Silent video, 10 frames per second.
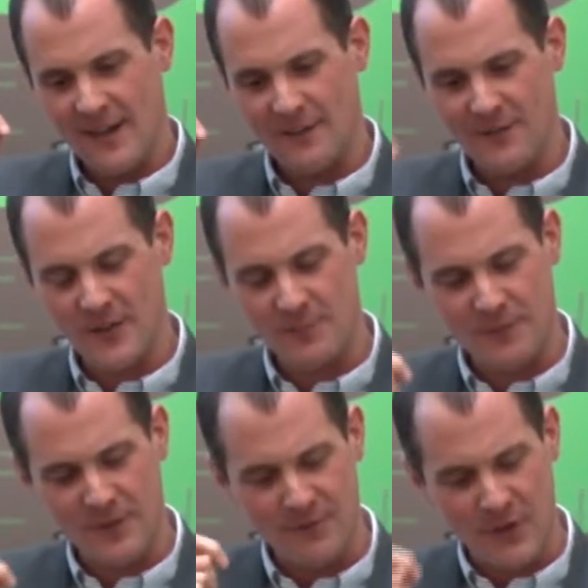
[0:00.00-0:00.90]
And
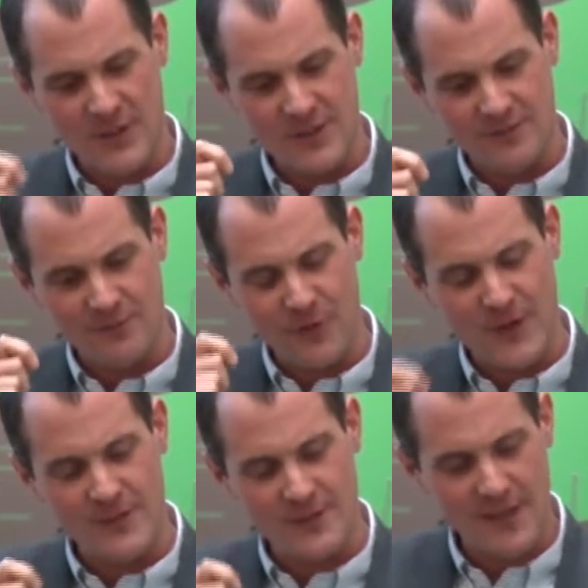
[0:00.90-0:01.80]
the first
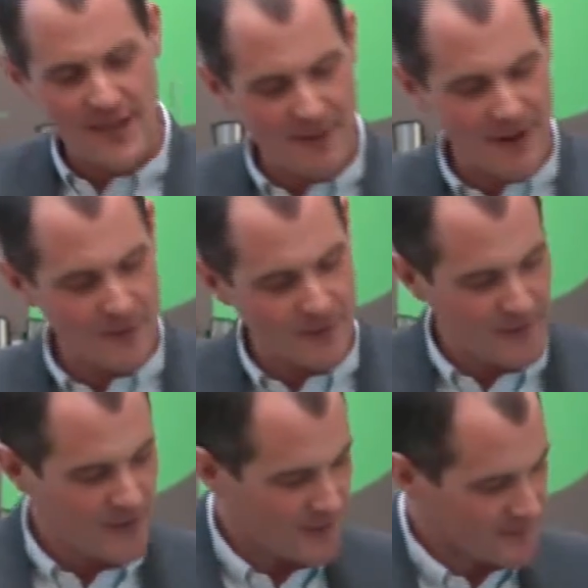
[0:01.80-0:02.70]
phrase that came out
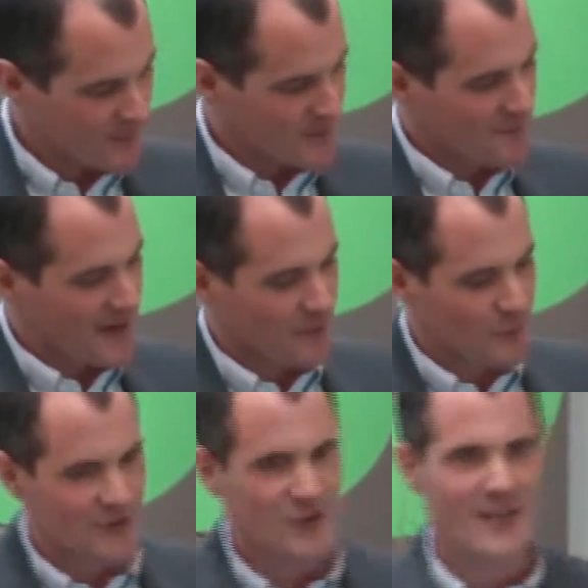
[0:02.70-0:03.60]
of someone's mouth
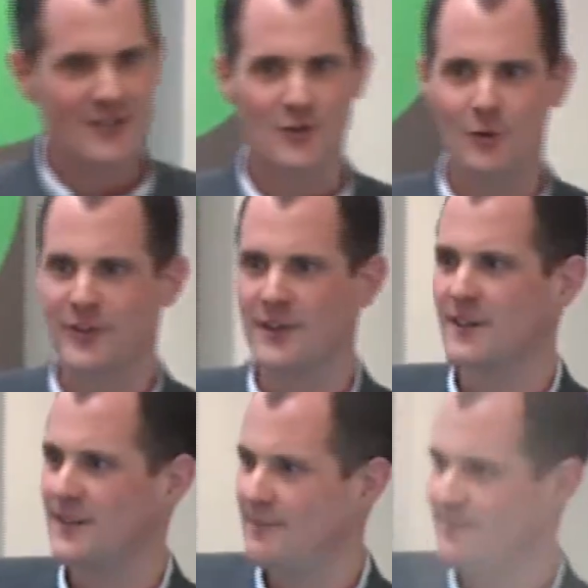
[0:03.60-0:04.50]
was, "Challenge your
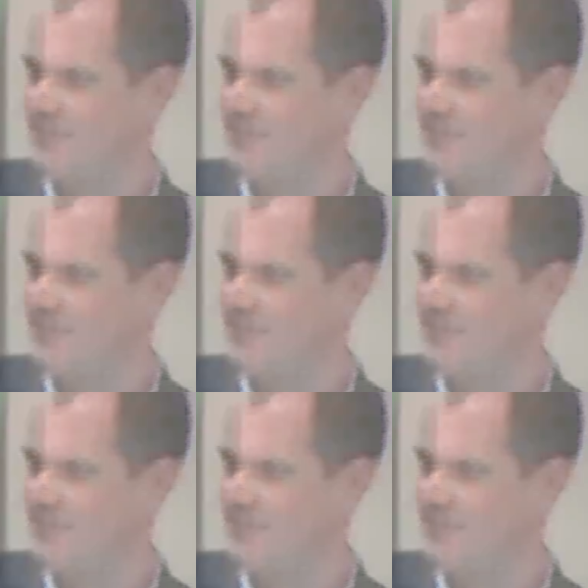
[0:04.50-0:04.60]
thinking."